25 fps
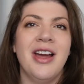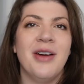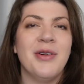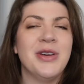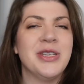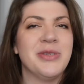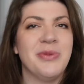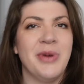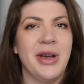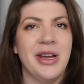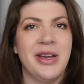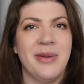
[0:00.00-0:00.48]

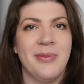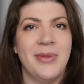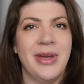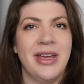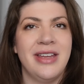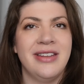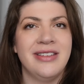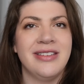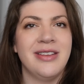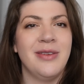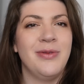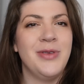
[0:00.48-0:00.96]
always
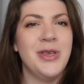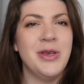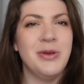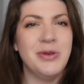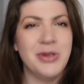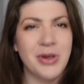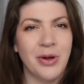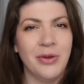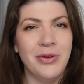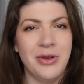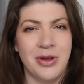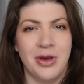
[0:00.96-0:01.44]
recommend, if you
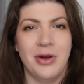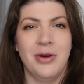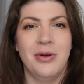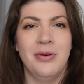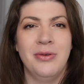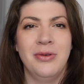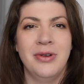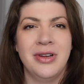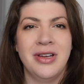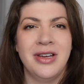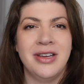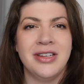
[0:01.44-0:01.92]
don't
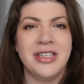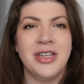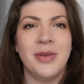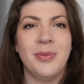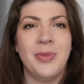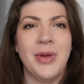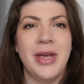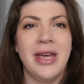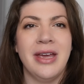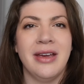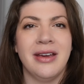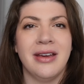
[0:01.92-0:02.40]
know, to
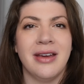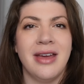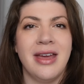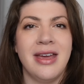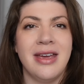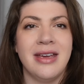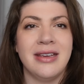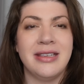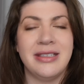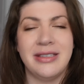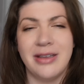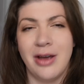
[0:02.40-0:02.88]
pick
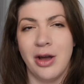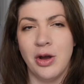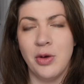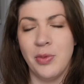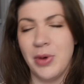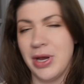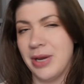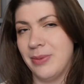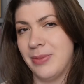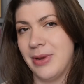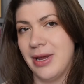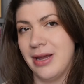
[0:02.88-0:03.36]
a sock
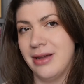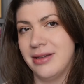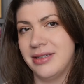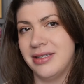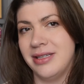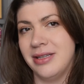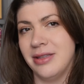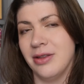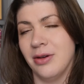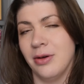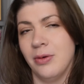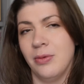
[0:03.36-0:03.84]
weight
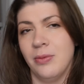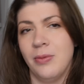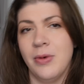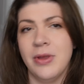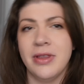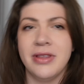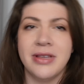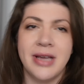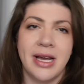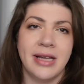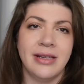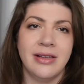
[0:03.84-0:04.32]
base, either
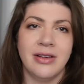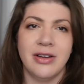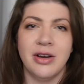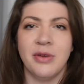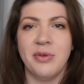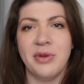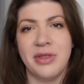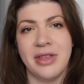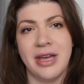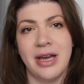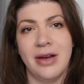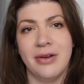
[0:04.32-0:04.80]
with nylon
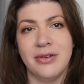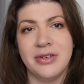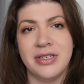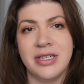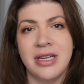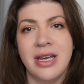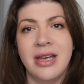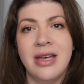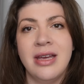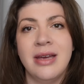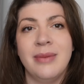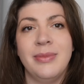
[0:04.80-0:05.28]
or
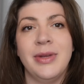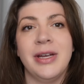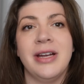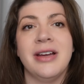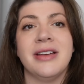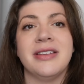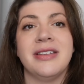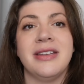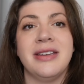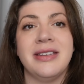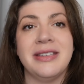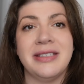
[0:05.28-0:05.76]
without,
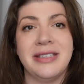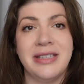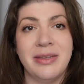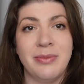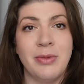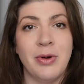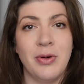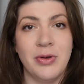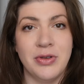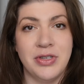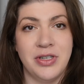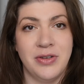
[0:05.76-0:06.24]
because it is the
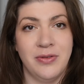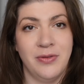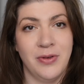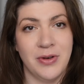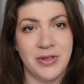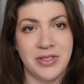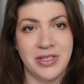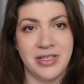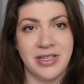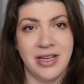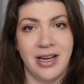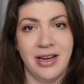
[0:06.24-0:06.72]
most
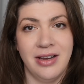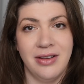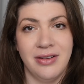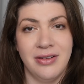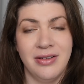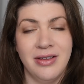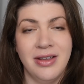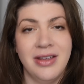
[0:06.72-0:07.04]
versatile.